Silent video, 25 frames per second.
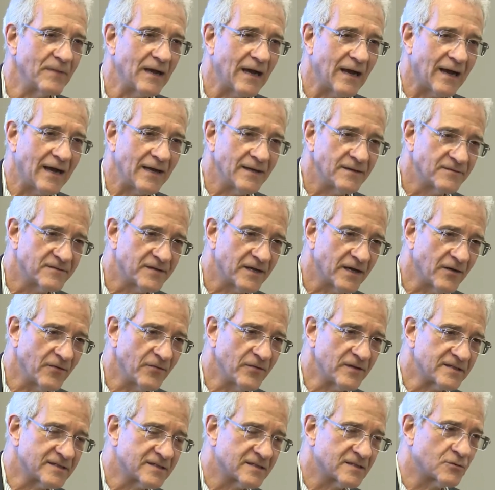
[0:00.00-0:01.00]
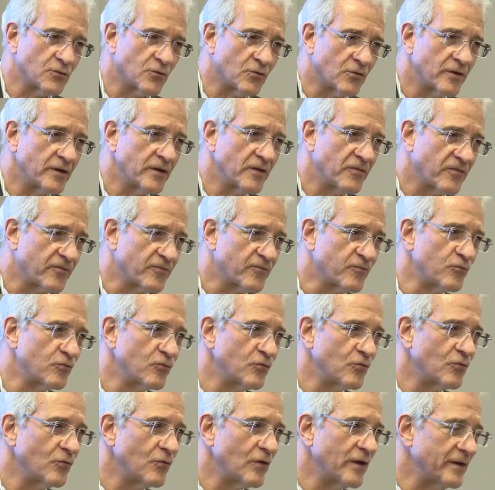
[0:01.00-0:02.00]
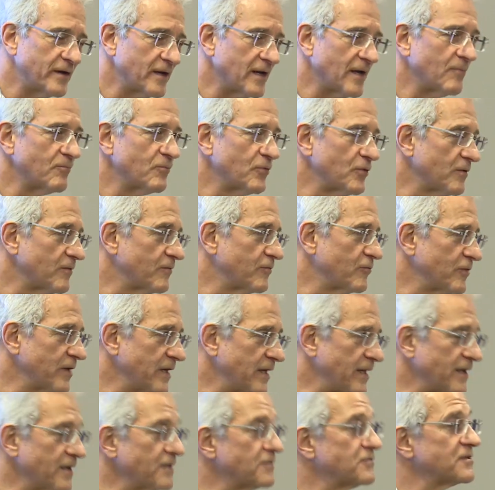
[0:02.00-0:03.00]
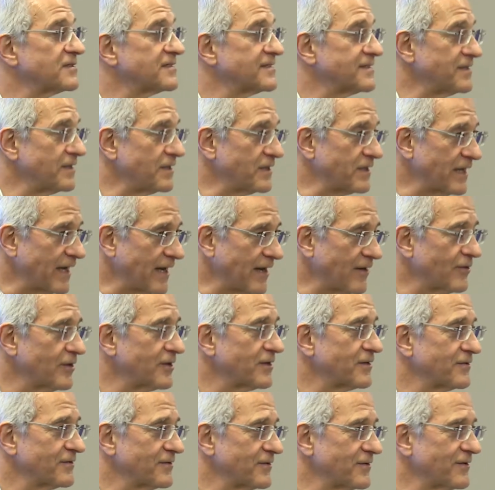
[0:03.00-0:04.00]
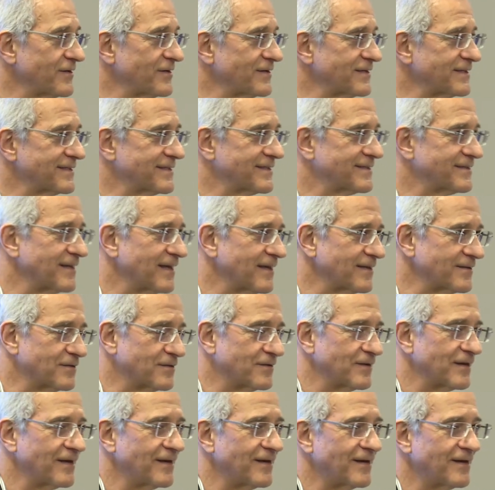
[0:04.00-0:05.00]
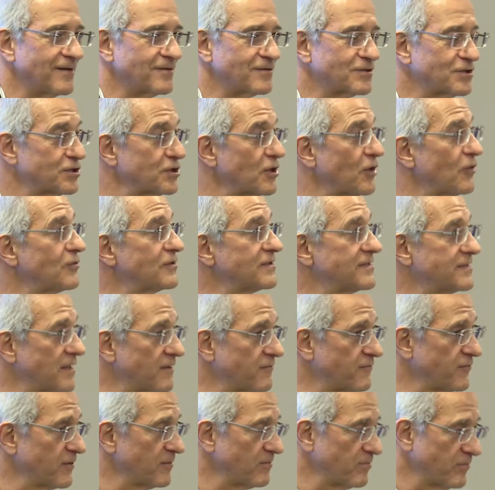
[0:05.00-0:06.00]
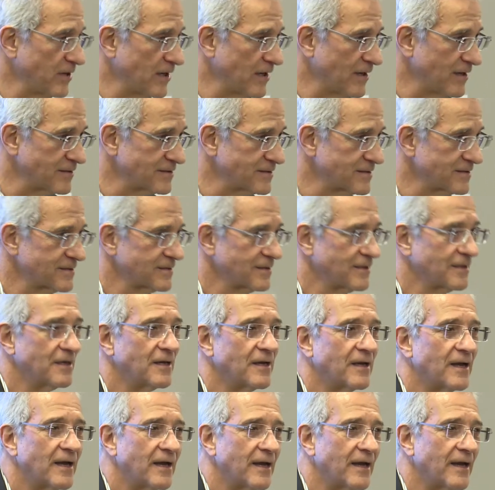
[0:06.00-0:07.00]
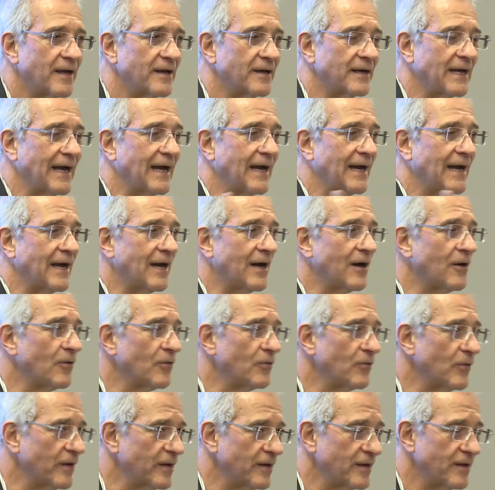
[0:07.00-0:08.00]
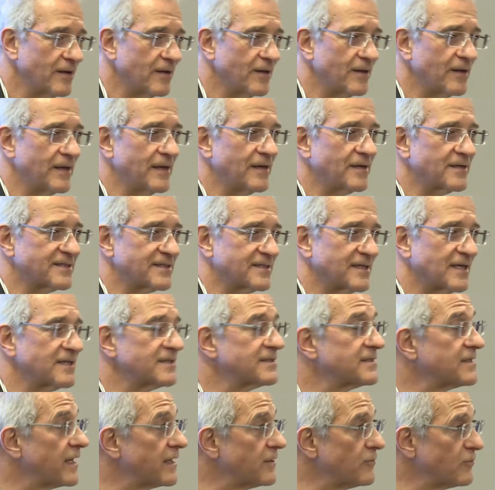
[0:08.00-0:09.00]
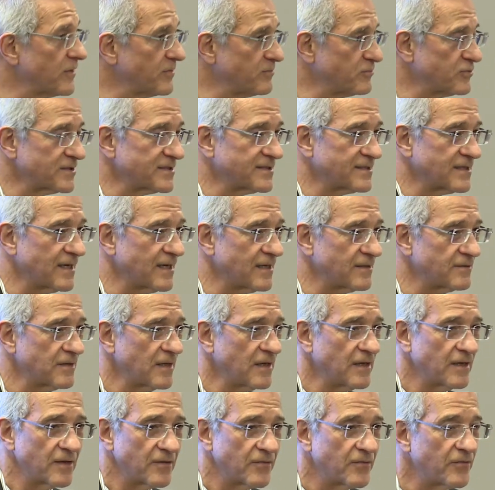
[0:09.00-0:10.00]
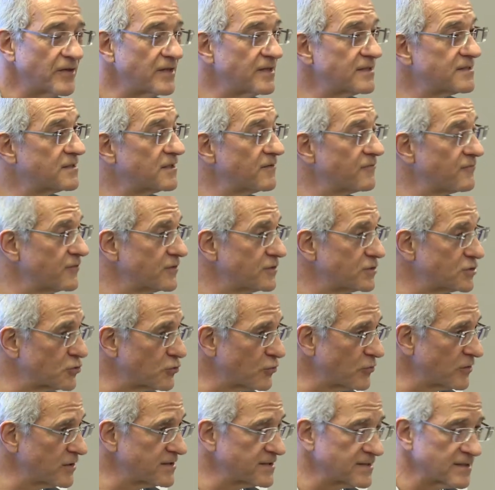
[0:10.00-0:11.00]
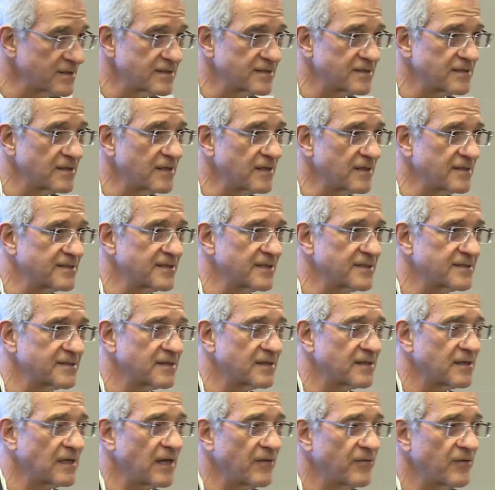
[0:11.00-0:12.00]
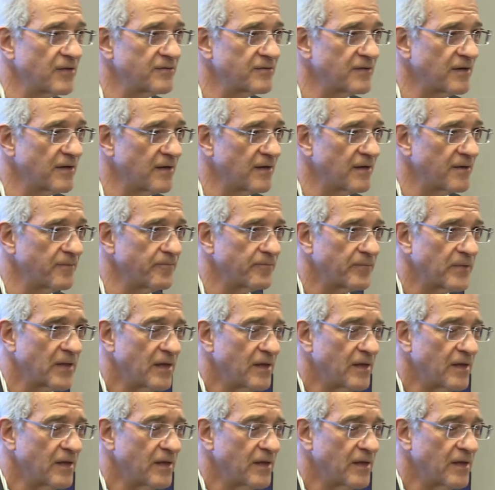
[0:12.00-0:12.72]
I tell this story through a number of really interesting characters that uh, chose different paths and how, uh, in a sense, they represent these different choices that existed at the time.